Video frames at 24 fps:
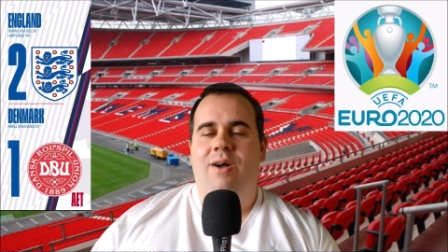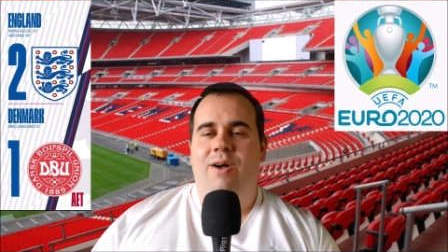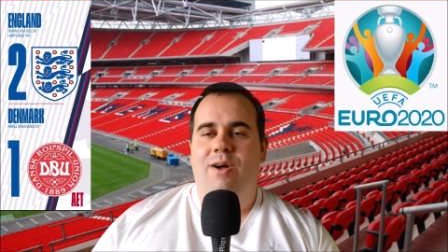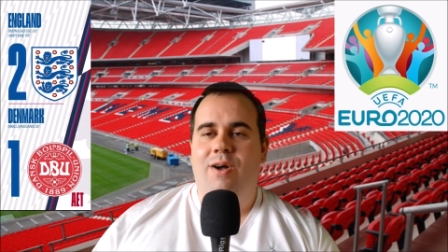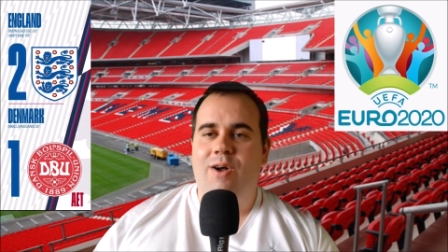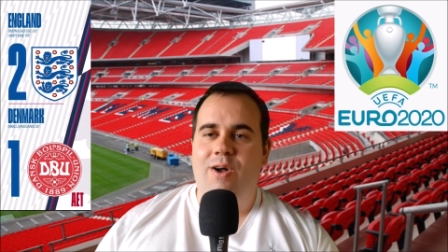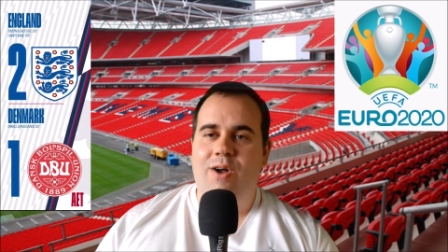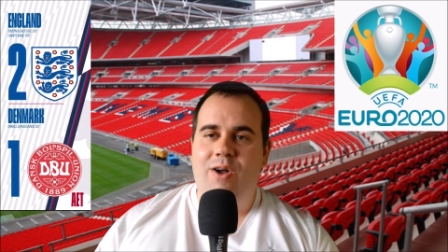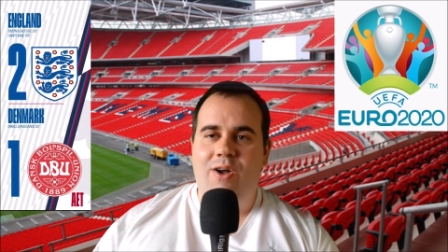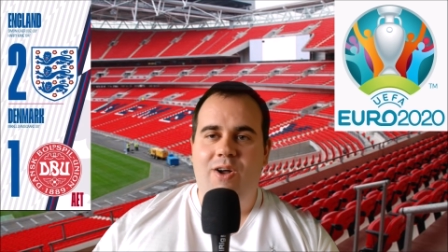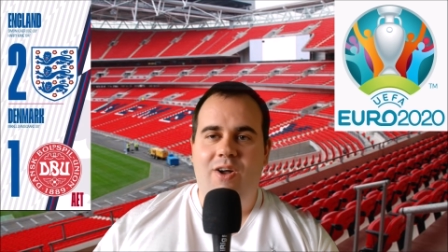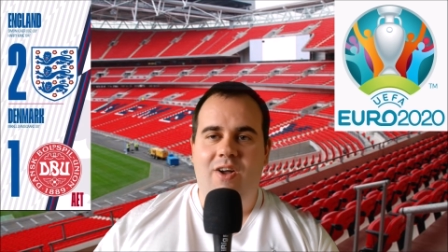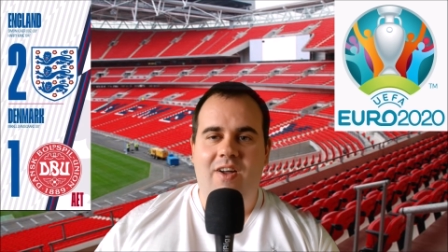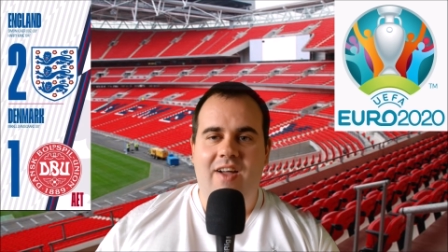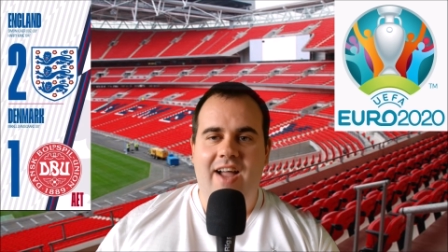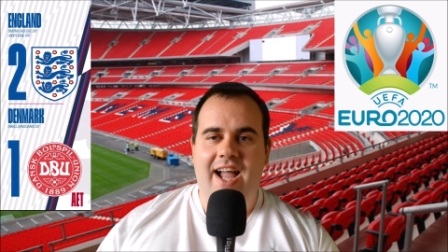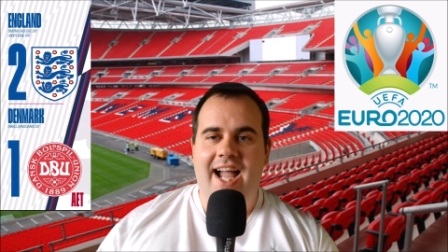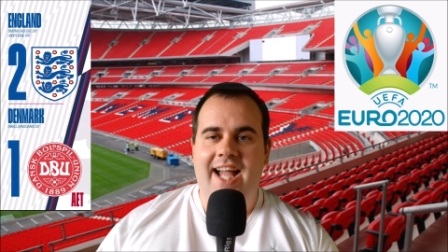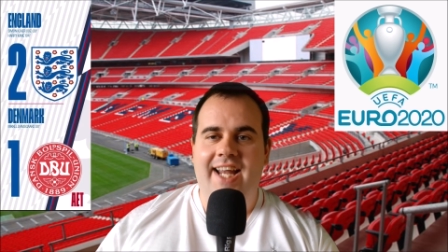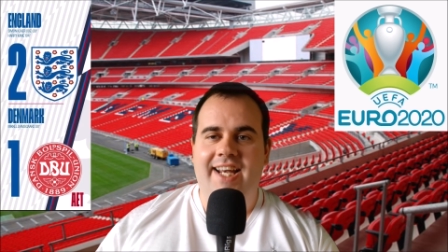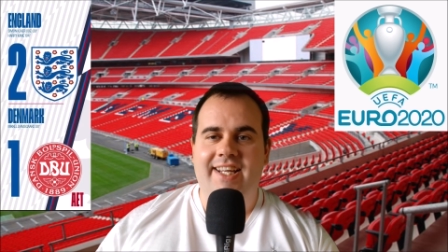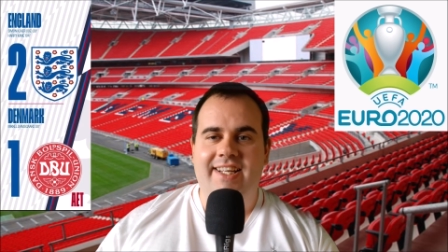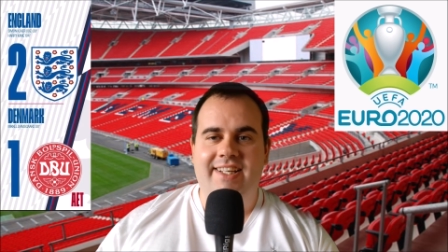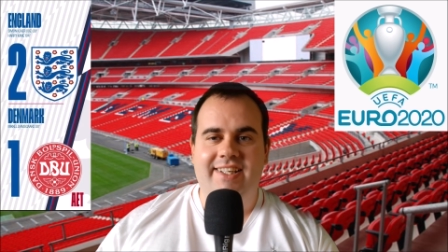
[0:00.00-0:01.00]
Oh,
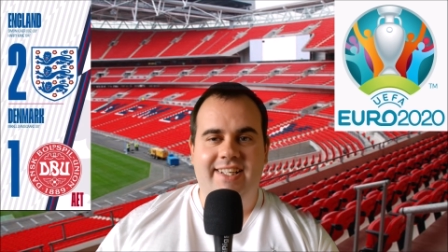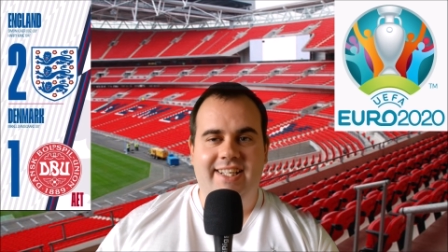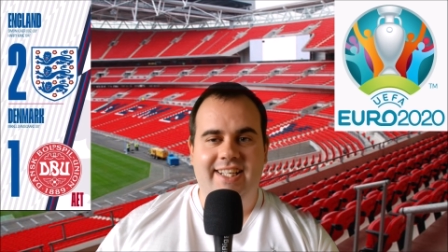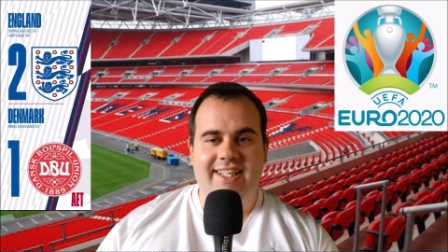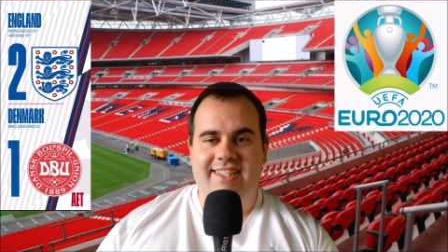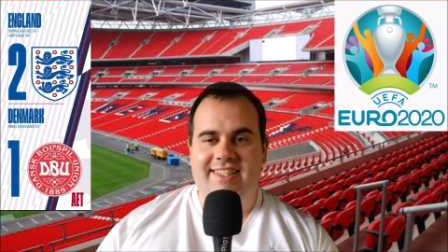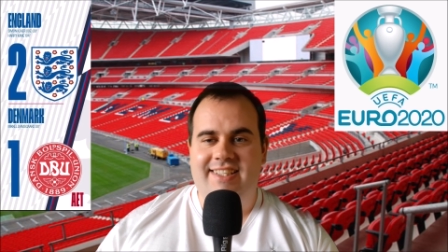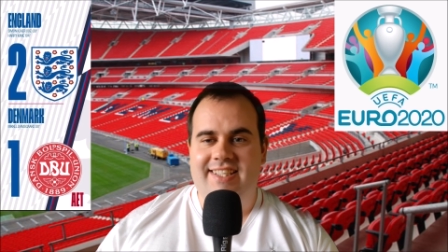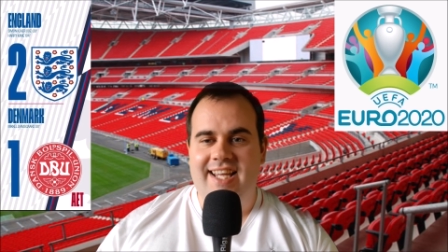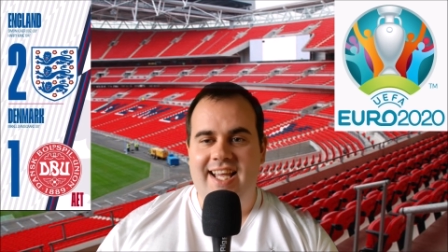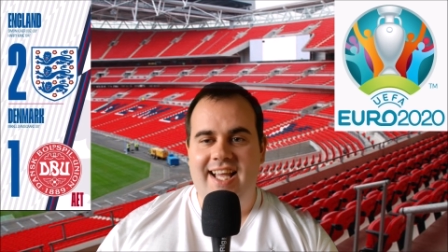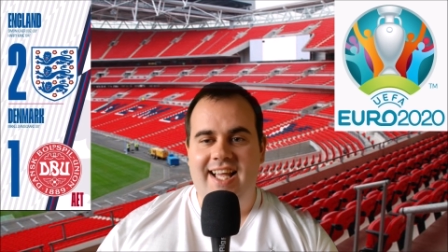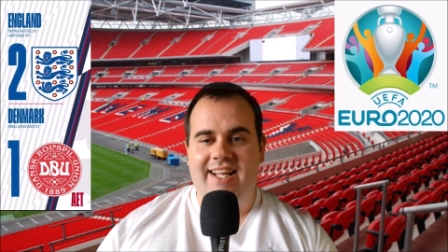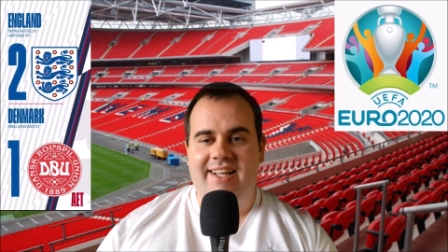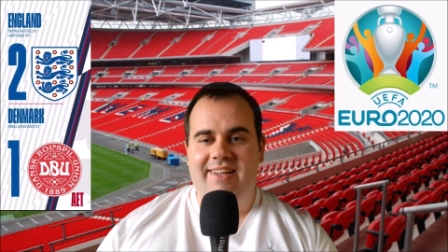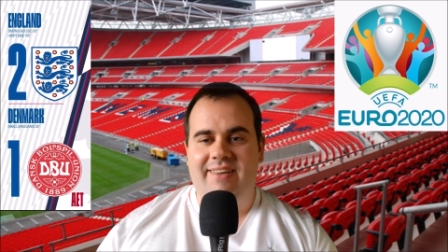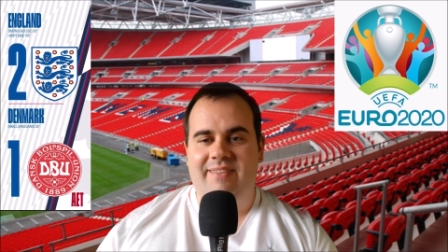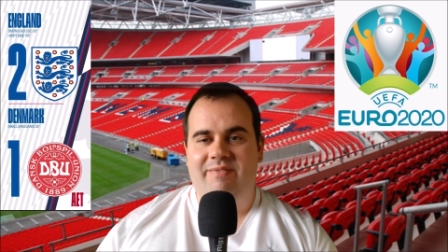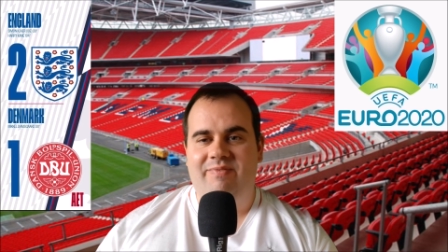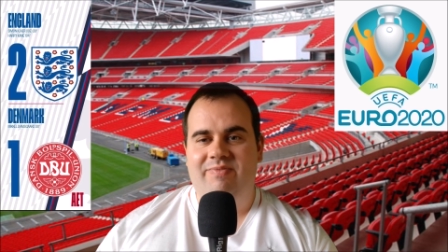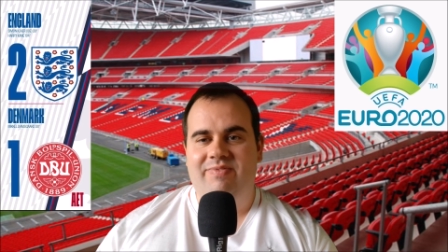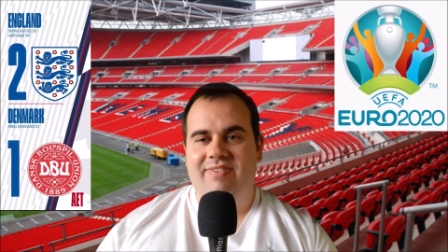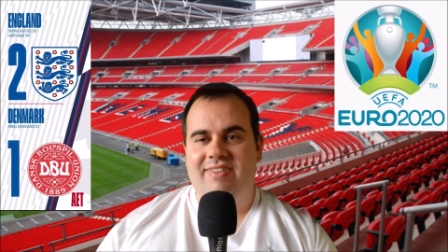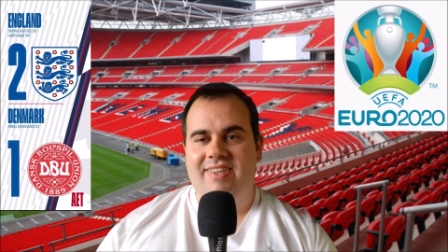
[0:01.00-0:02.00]
and you can
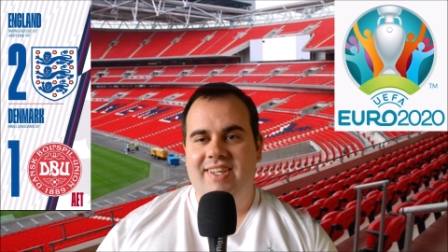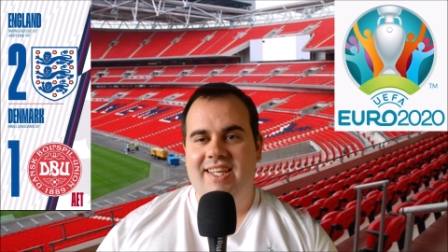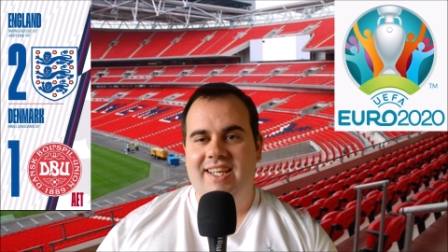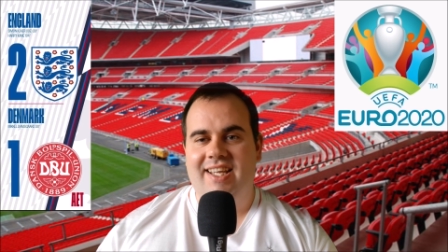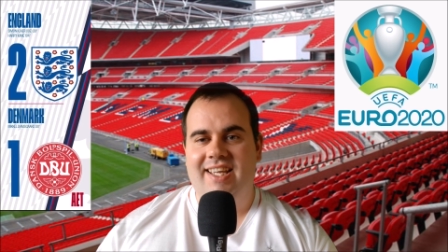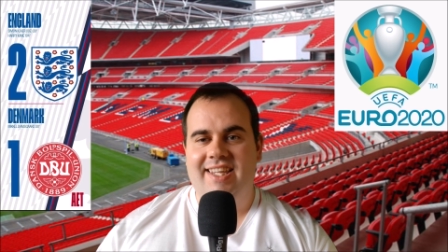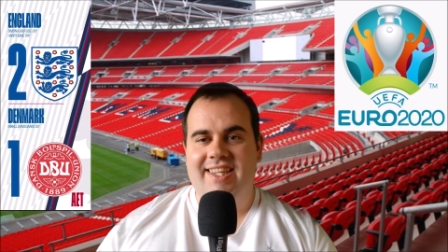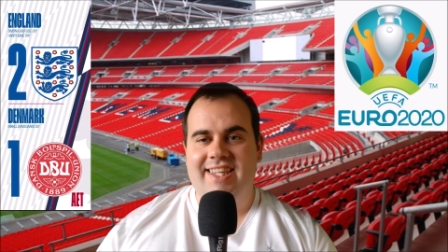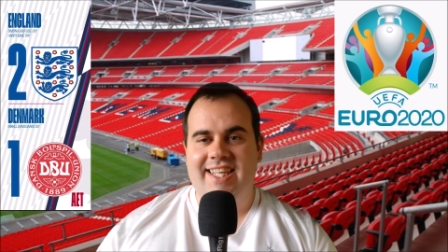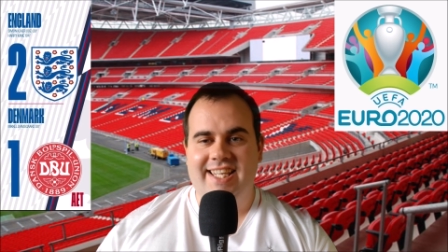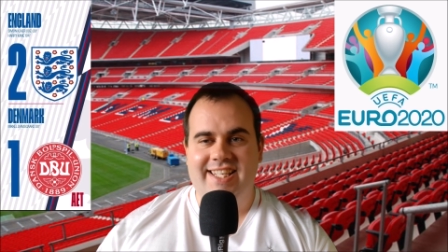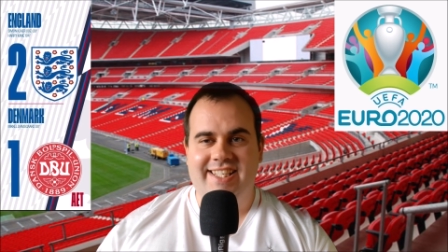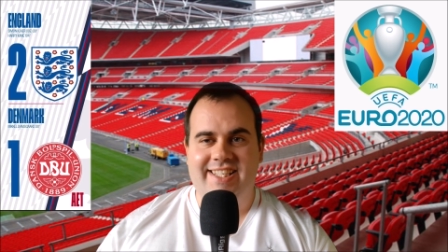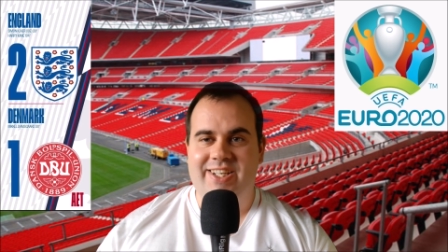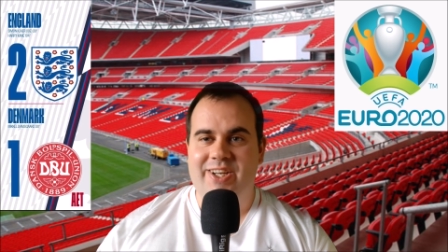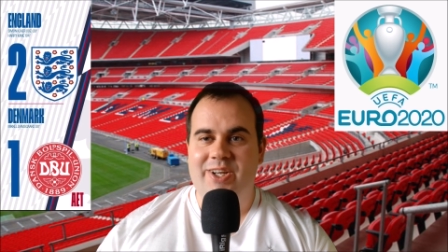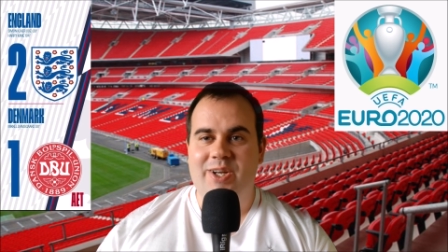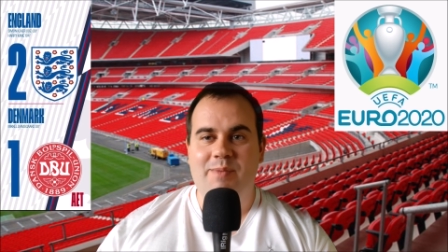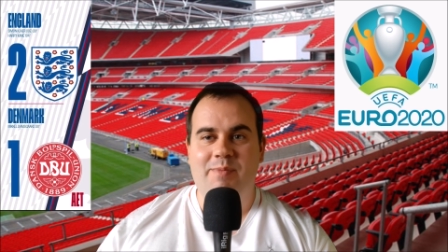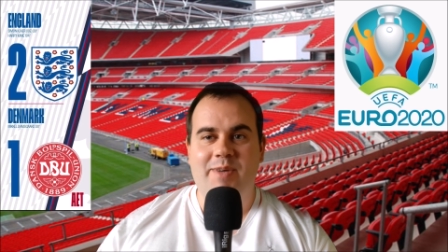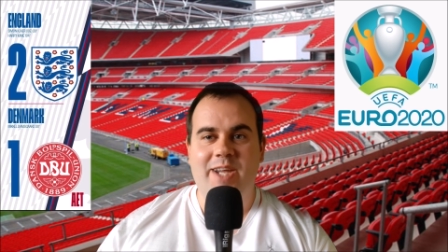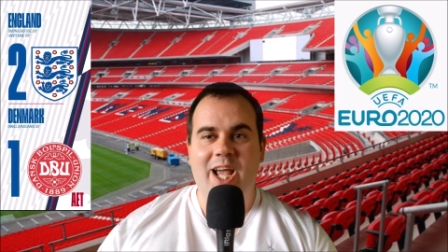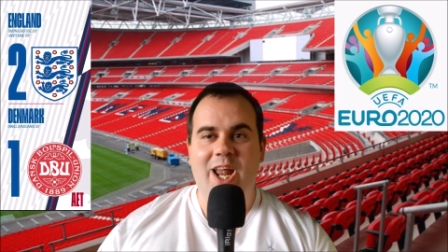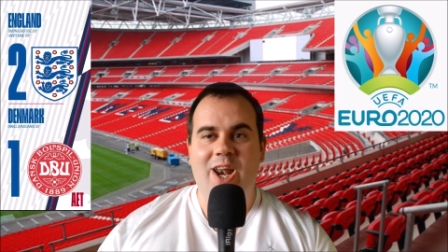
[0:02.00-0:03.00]
tell there's going
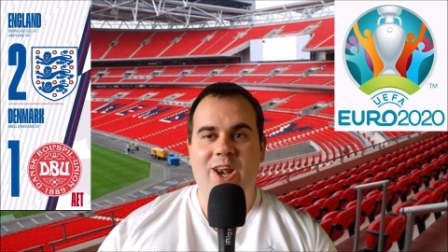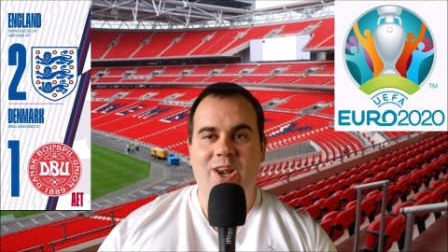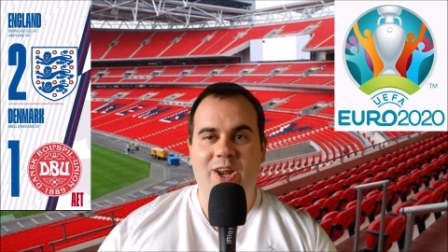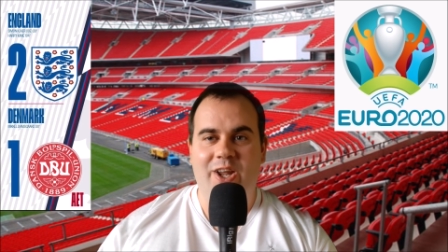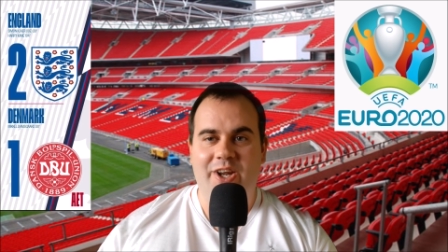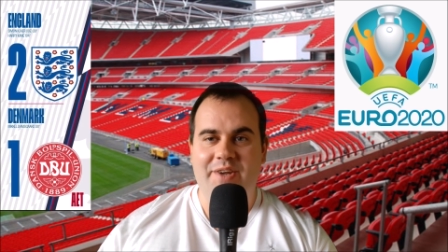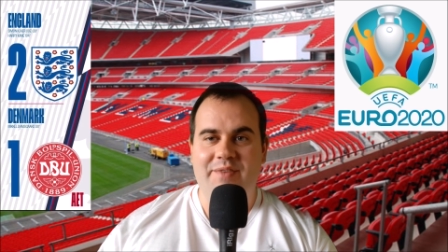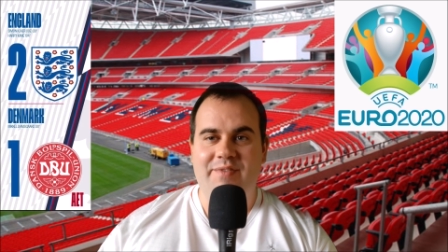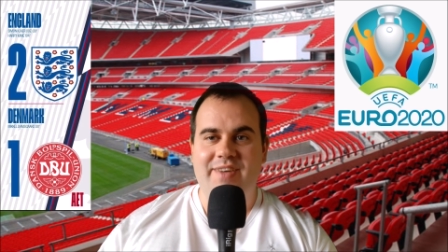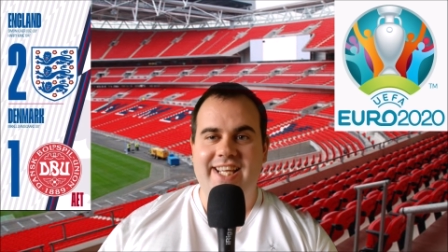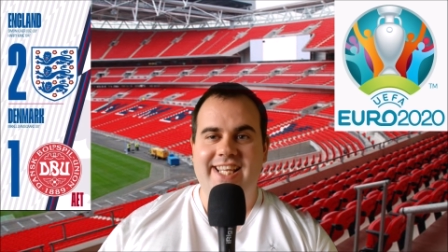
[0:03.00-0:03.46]
to be a lot of